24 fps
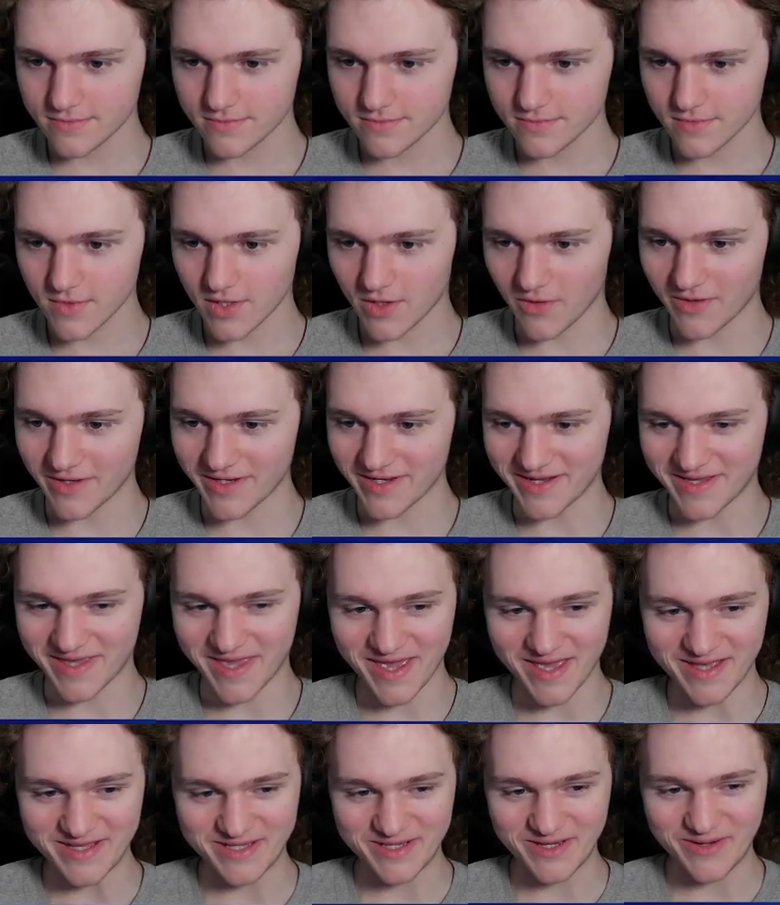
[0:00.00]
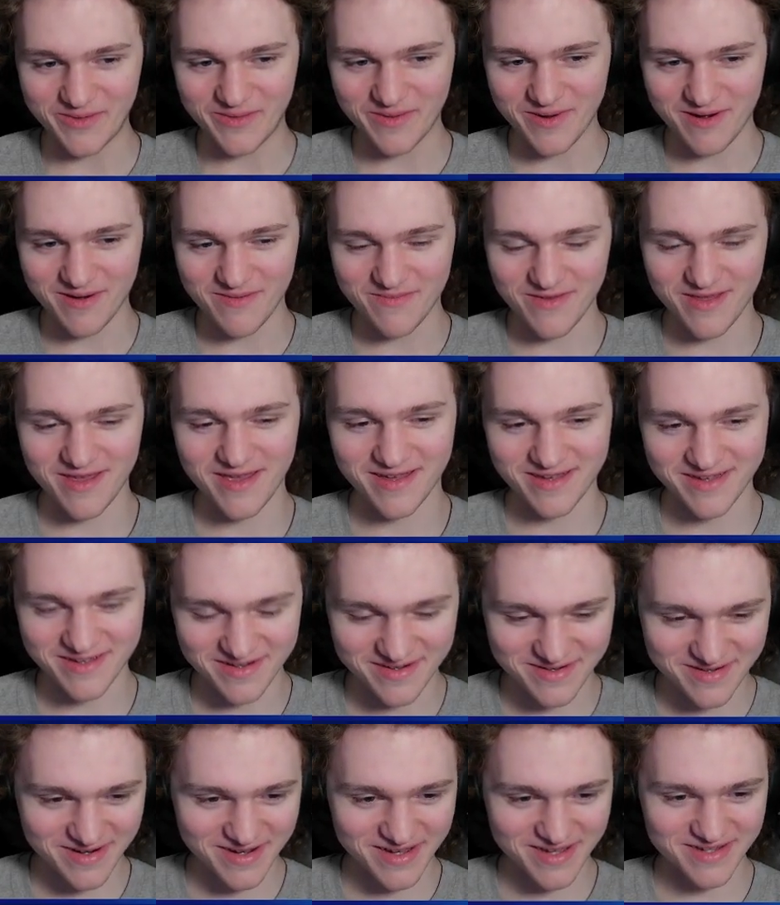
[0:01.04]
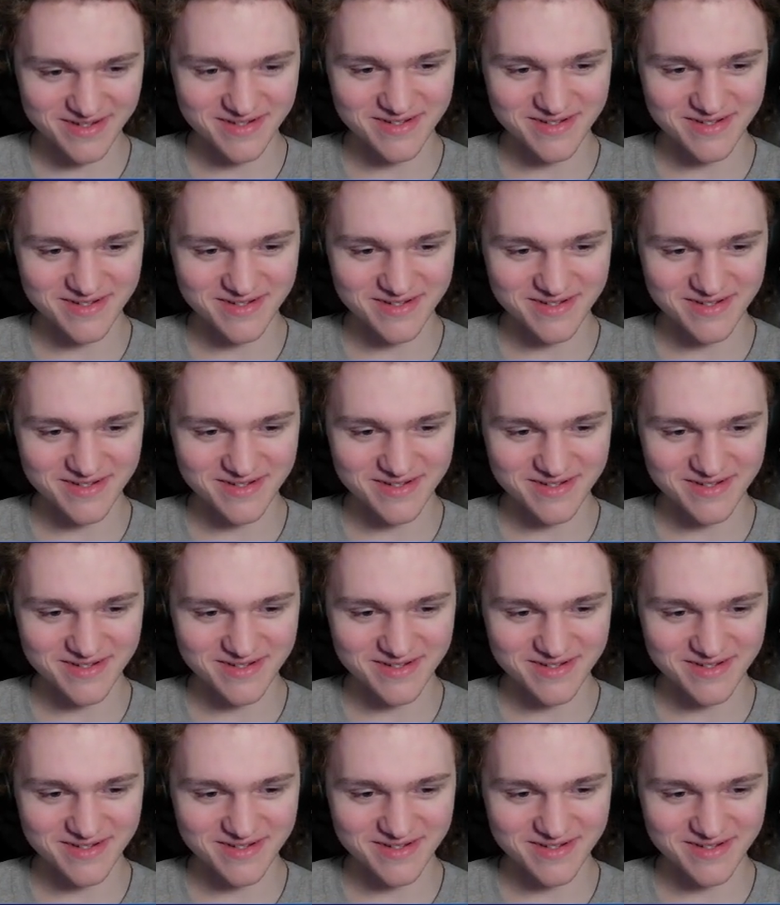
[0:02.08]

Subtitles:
Going to queso. We are back. All right.